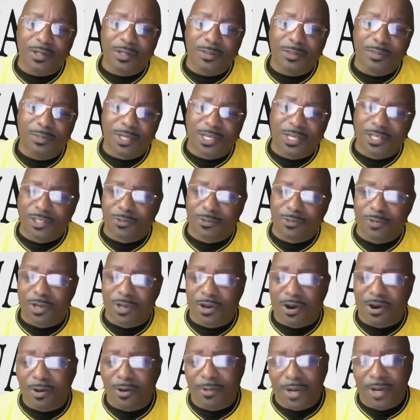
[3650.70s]
because we
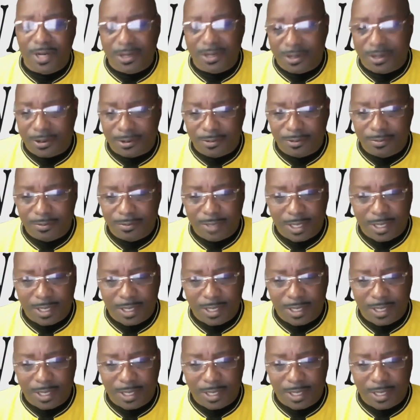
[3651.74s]
already know